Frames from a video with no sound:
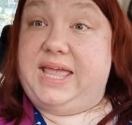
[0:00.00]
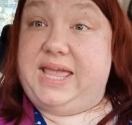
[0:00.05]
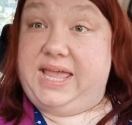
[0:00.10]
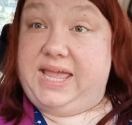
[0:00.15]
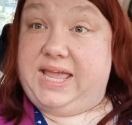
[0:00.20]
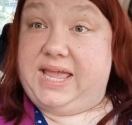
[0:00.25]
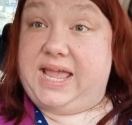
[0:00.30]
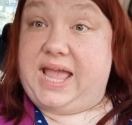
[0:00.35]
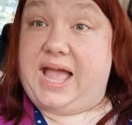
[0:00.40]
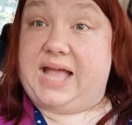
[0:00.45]

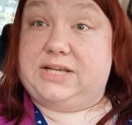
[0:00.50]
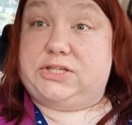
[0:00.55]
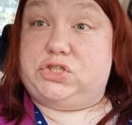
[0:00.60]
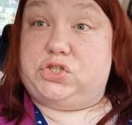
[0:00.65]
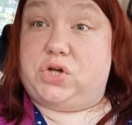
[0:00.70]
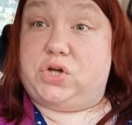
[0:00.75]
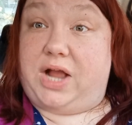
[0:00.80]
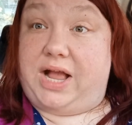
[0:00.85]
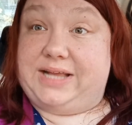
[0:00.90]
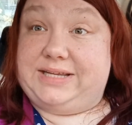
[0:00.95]
he had
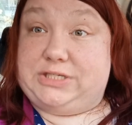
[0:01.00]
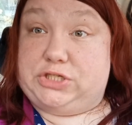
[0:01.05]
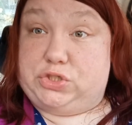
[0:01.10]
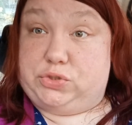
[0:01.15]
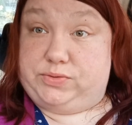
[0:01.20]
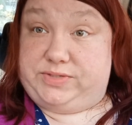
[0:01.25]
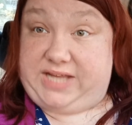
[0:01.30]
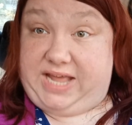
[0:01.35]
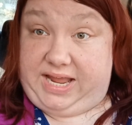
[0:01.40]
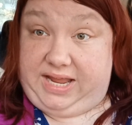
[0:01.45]
tried
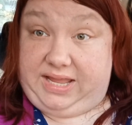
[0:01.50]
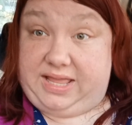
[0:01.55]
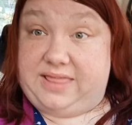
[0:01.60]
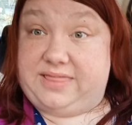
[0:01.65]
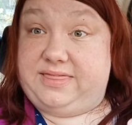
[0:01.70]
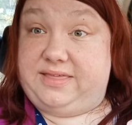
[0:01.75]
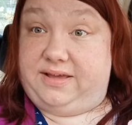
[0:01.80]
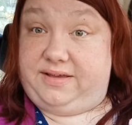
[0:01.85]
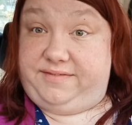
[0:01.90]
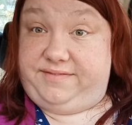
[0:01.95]
to take
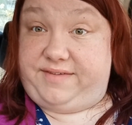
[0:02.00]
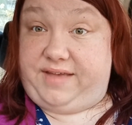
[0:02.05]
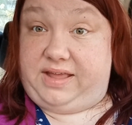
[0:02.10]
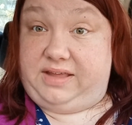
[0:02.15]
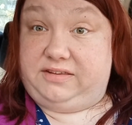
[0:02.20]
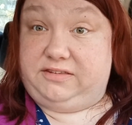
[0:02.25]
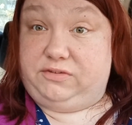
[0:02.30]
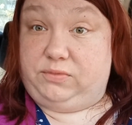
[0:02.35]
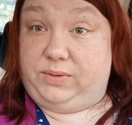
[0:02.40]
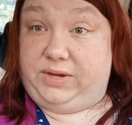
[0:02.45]
the
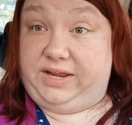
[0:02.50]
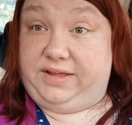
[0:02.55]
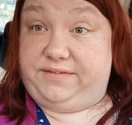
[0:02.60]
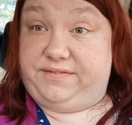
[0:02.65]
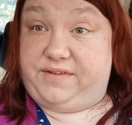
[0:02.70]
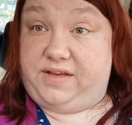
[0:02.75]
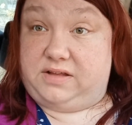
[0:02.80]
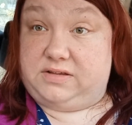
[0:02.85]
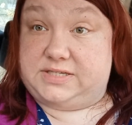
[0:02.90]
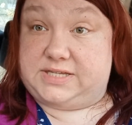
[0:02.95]
vase when
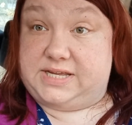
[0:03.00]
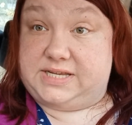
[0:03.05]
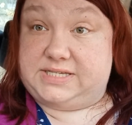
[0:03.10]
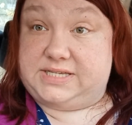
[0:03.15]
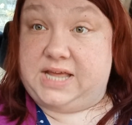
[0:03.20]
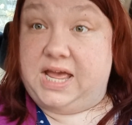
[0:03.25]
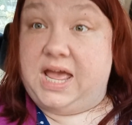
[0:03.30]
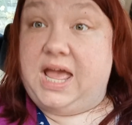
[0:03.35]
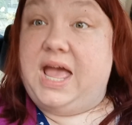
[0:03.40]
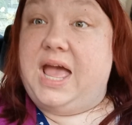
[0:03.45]
he found
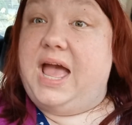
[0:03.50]
it,